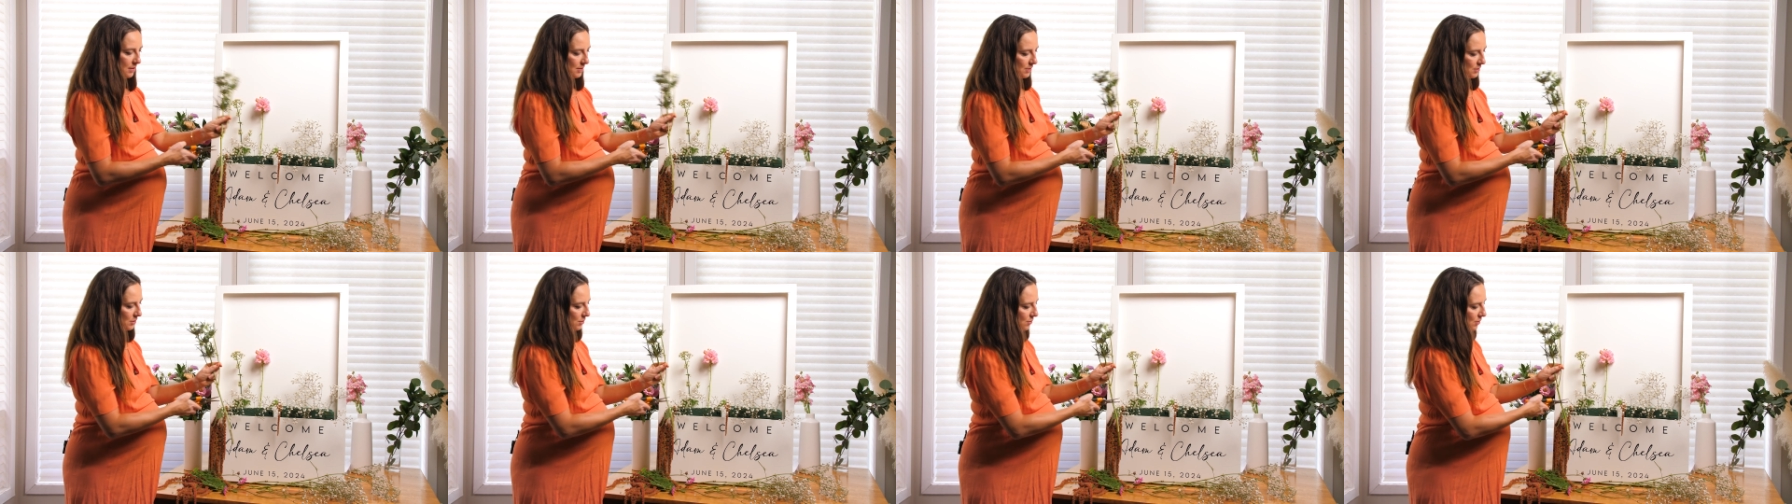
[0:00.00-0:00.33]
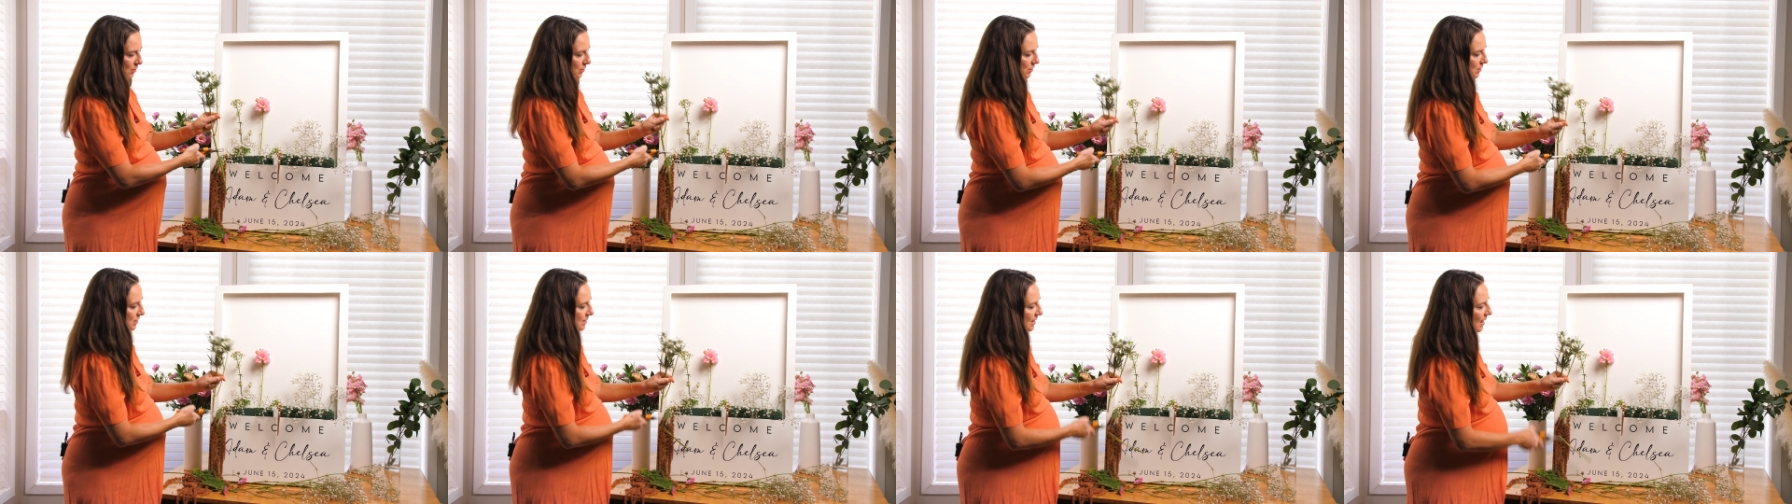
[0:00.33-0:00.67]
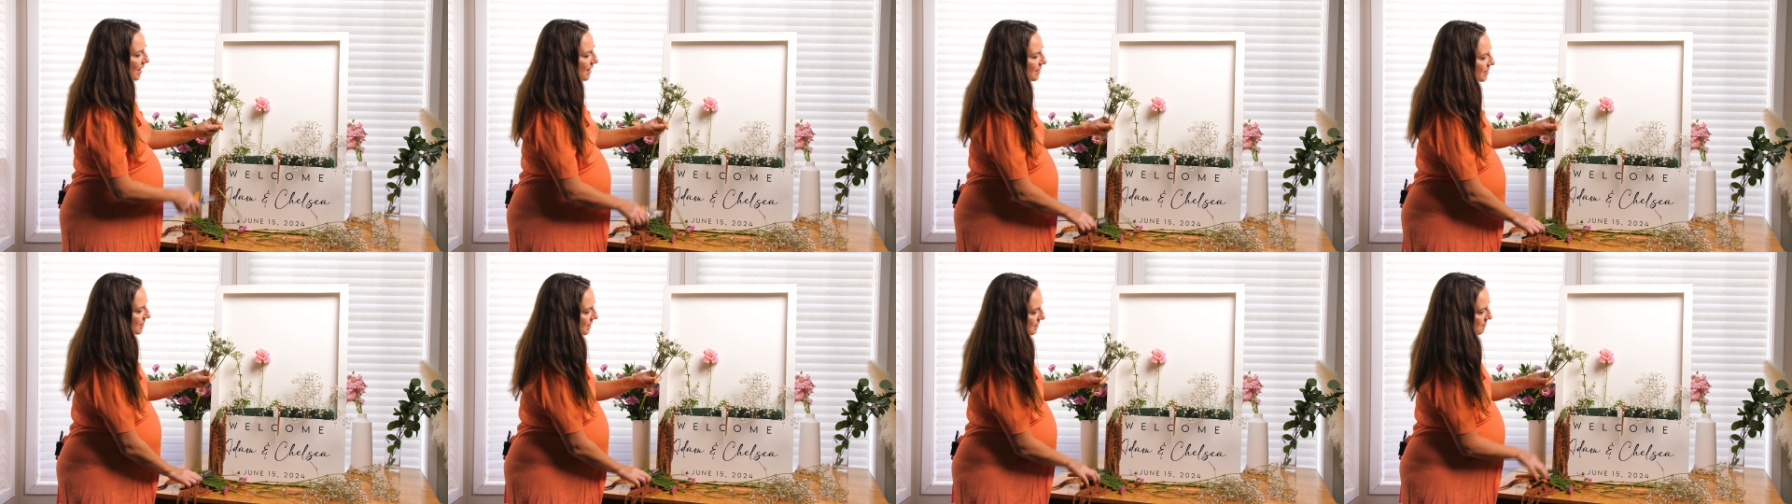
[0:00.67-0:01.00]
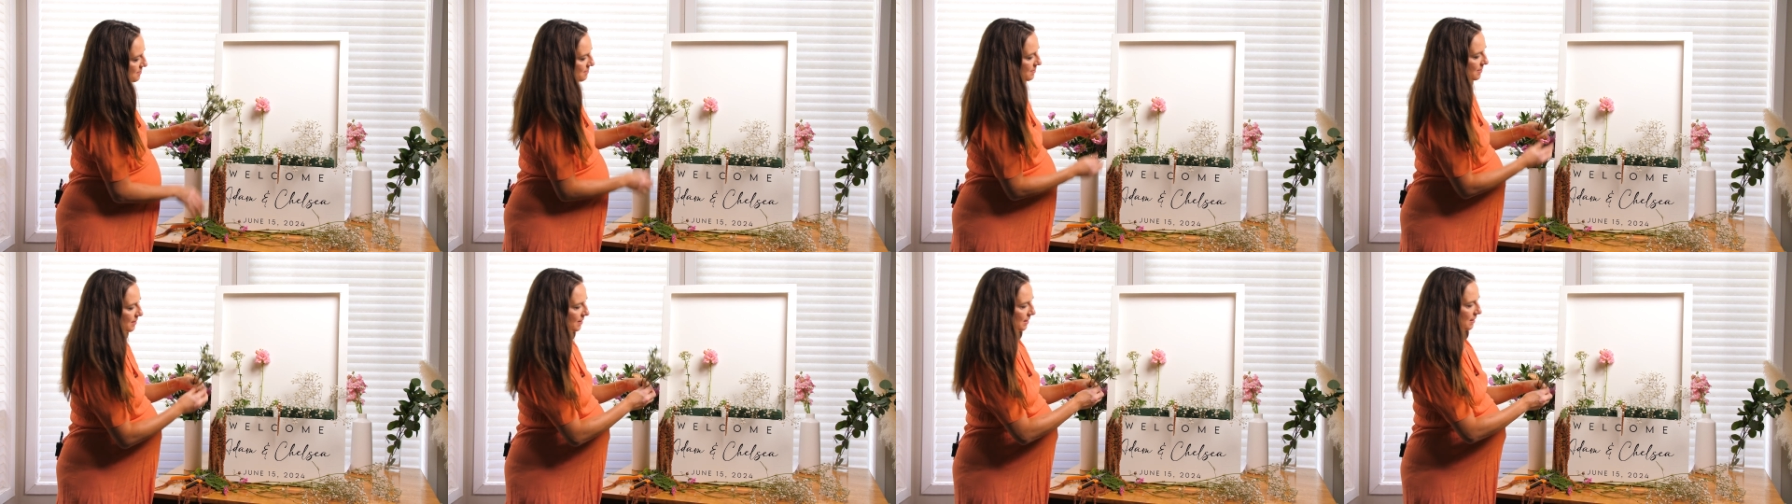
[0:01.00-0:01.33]
So I'll just cut
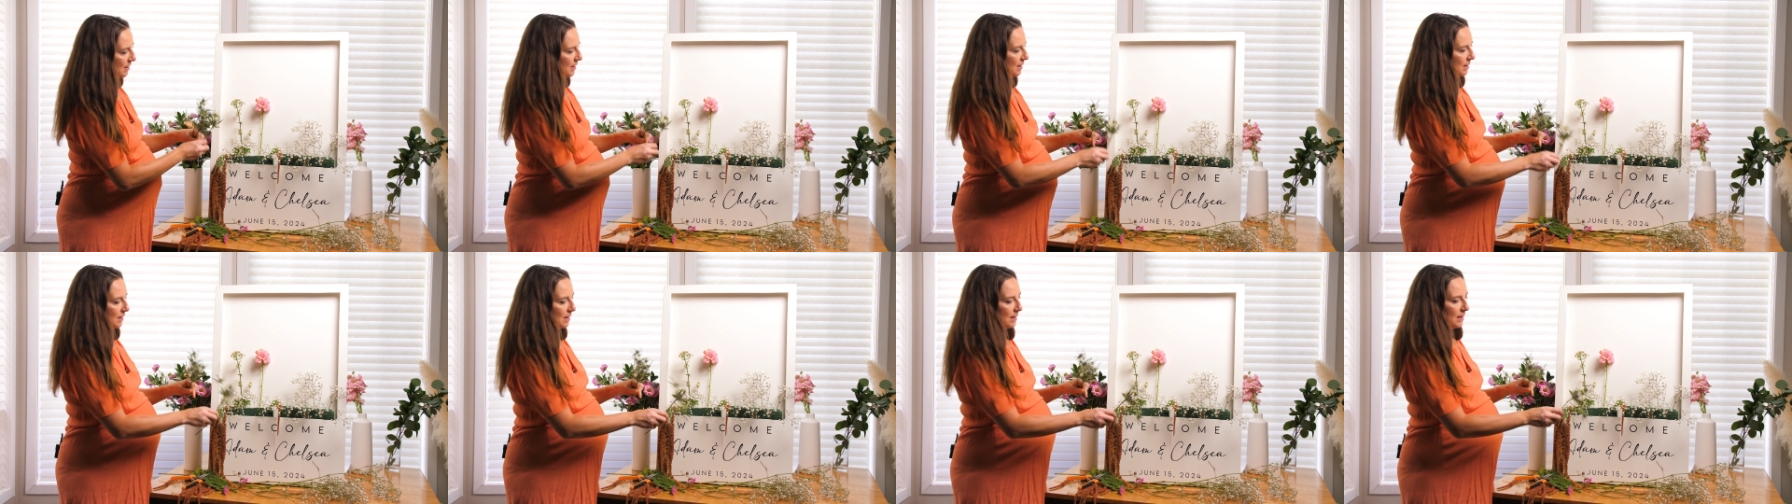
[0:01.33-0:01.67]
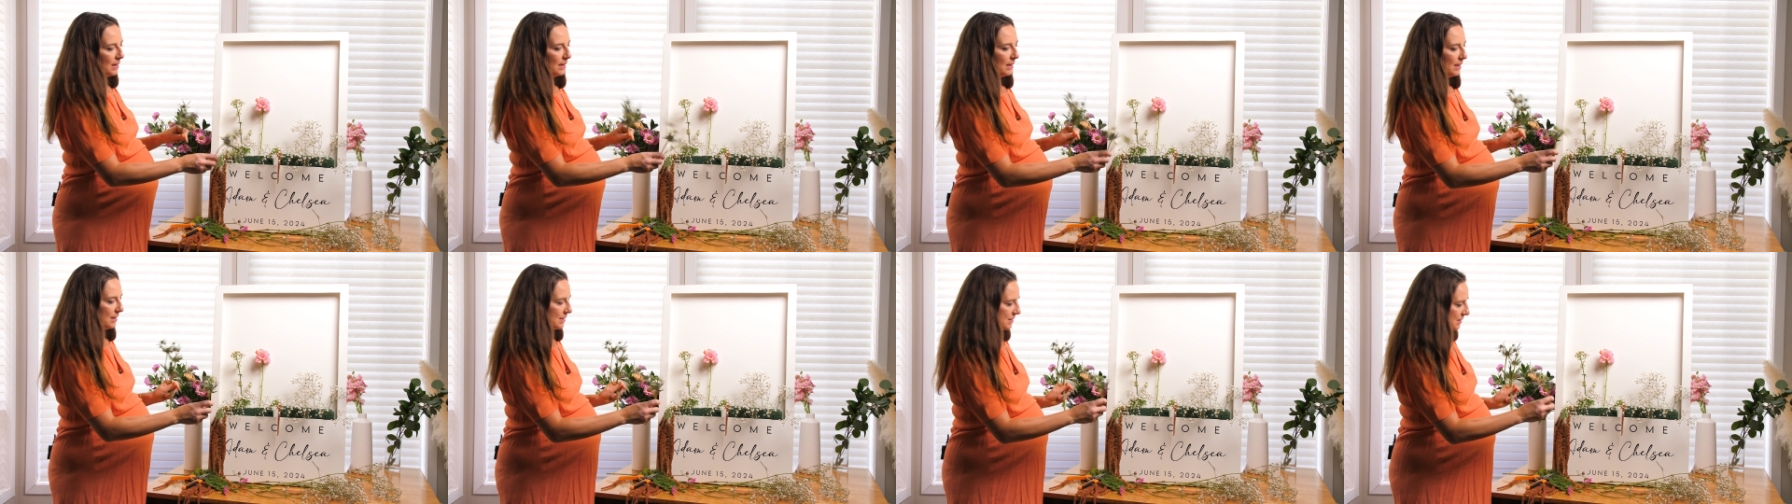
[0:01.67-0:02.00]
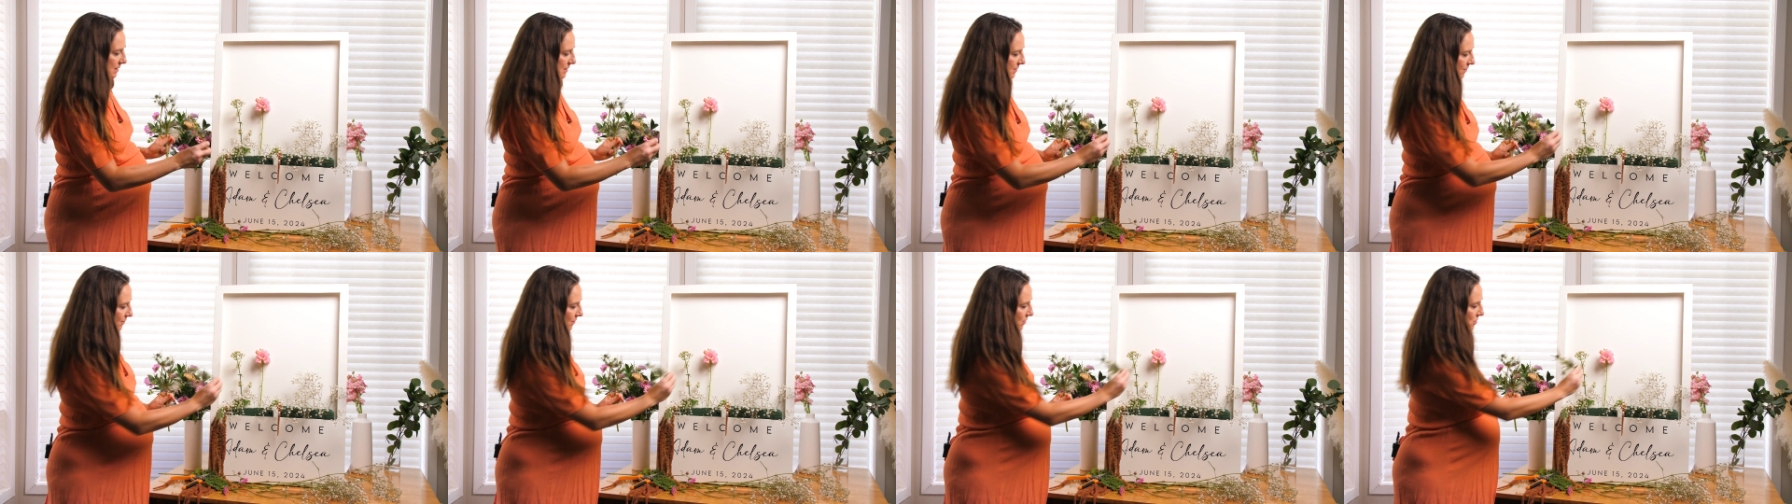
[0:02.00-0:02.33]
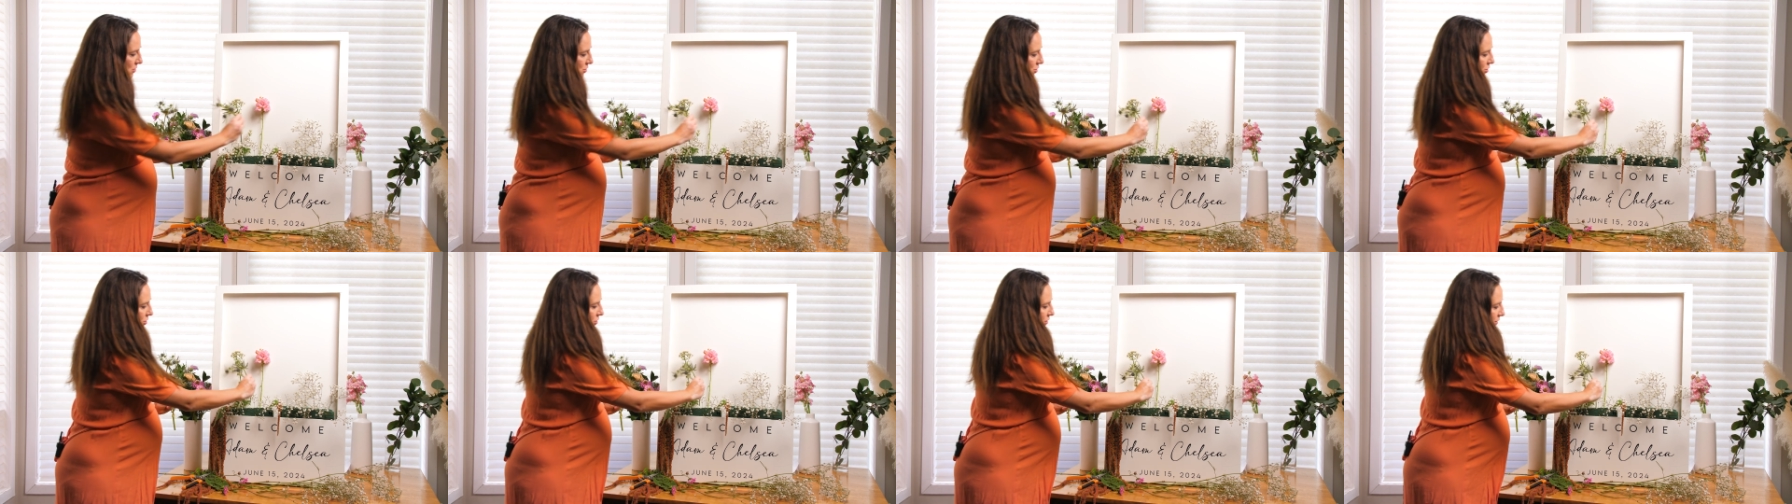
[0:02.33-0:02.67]
them into
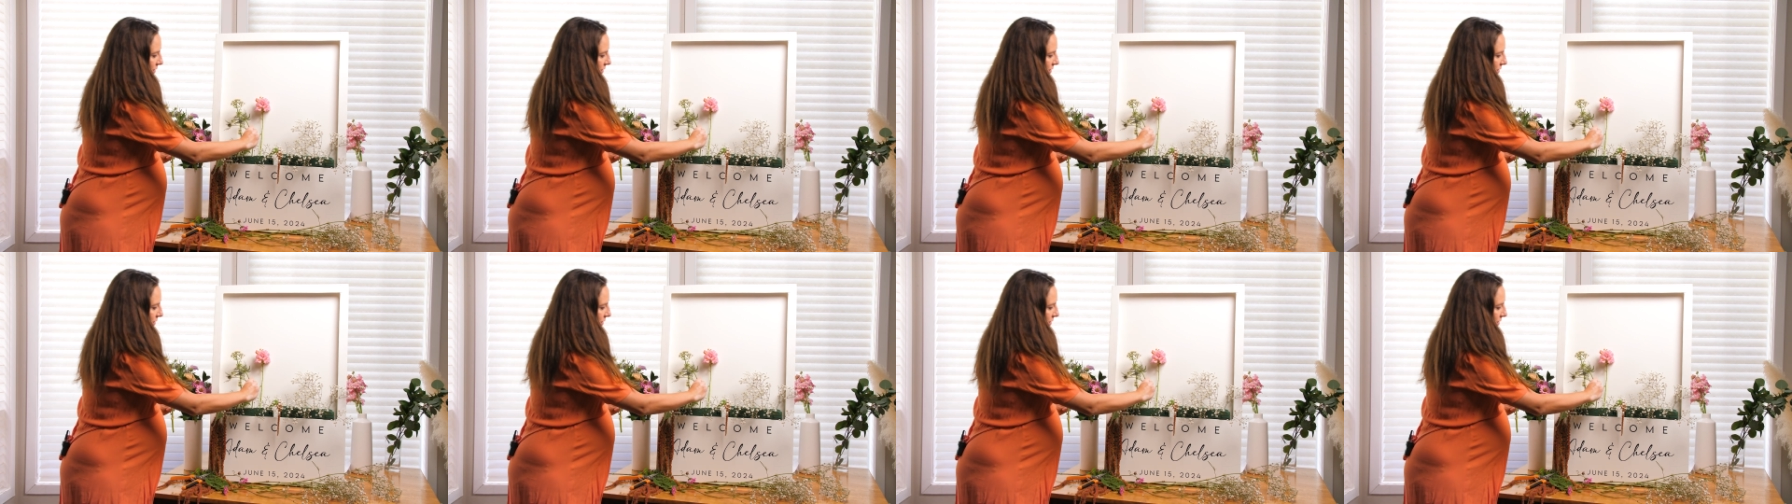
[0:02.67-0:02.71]
different